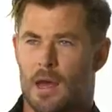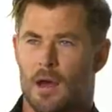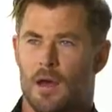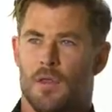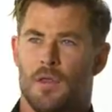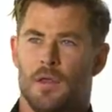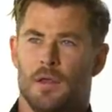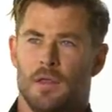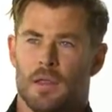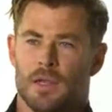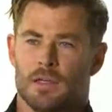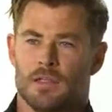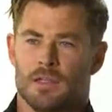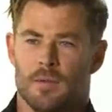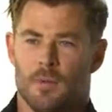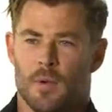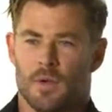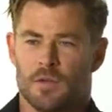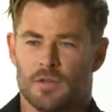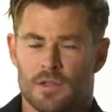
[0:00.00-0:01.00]
I think that's
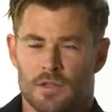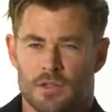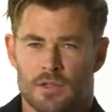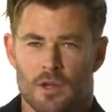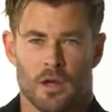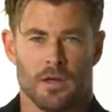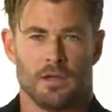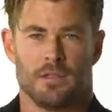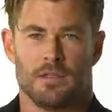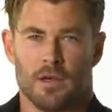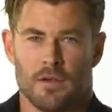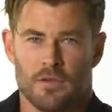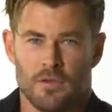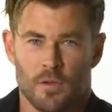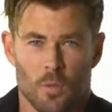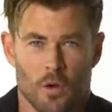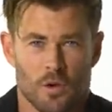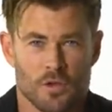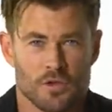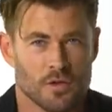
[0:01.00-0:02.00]
the most exciting stuff
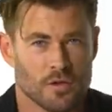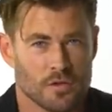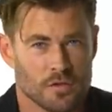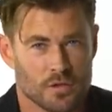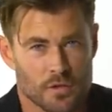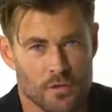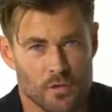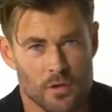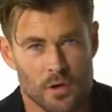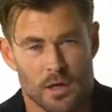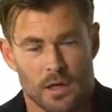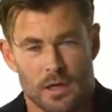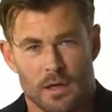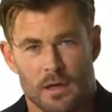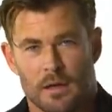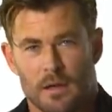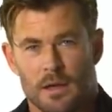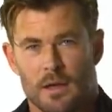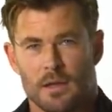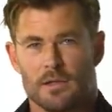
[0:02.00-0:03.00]
to watch on
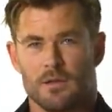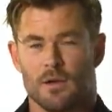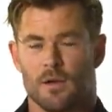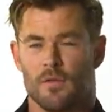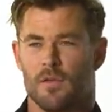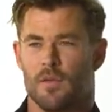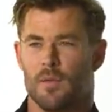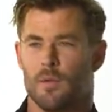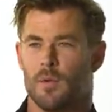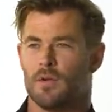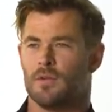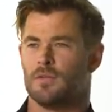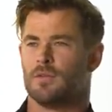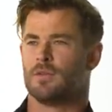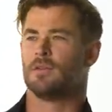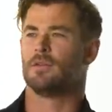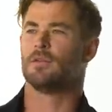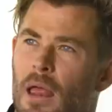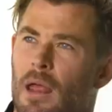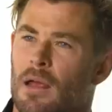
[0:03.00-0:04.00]
screen. It's often the
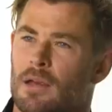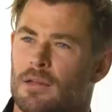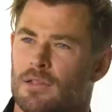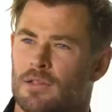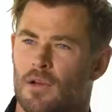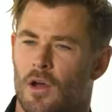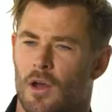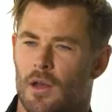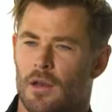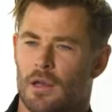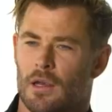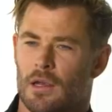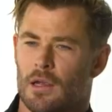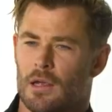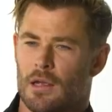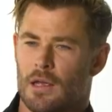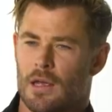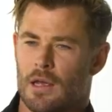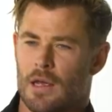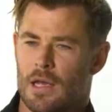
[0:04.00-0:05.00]
most
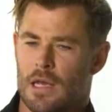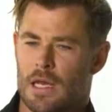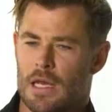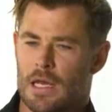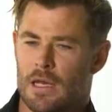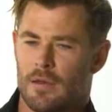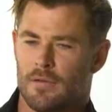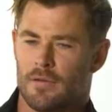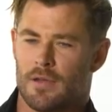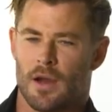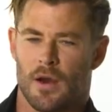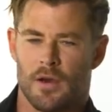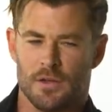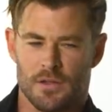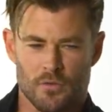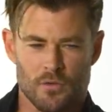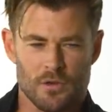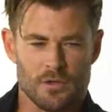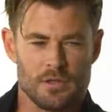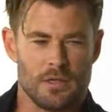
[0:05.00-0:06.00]
exciting
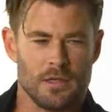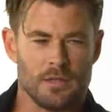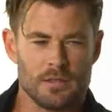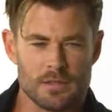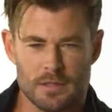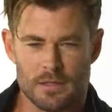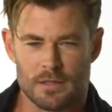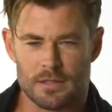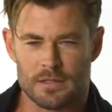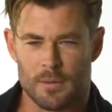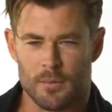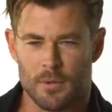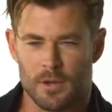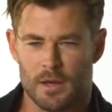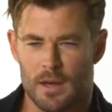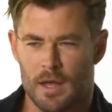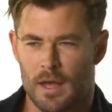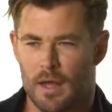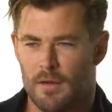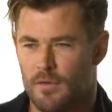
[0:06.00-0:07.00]
characteristics that someone
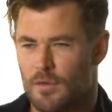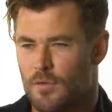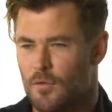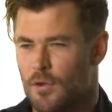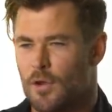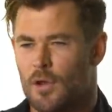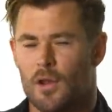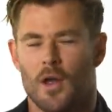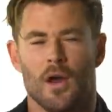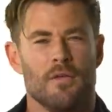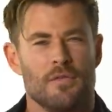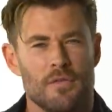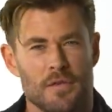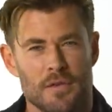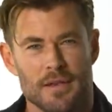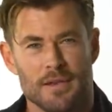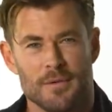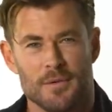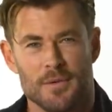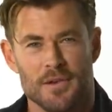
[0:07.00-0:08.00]
can have in real life
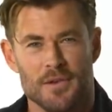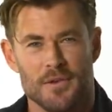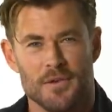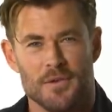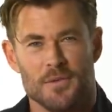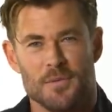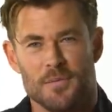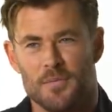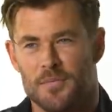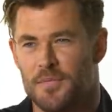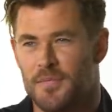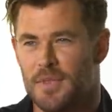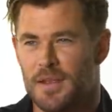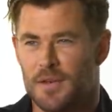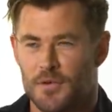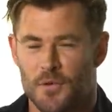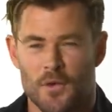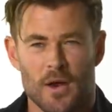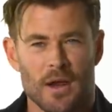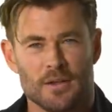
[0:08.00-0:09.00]
where you
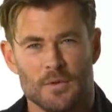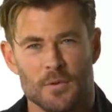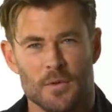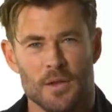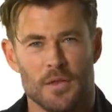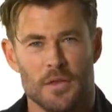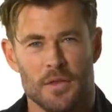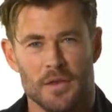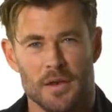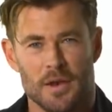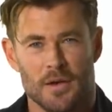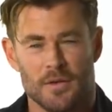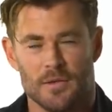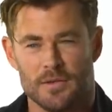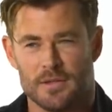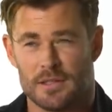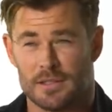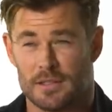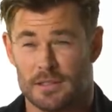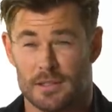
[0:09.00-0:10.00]
interact with. You know,
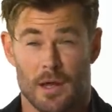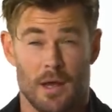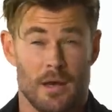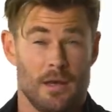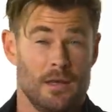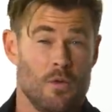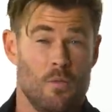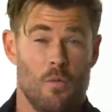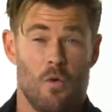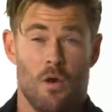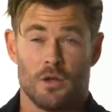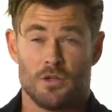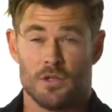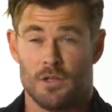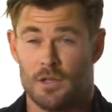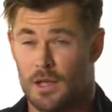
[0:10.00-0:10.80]
it's exciting to watch.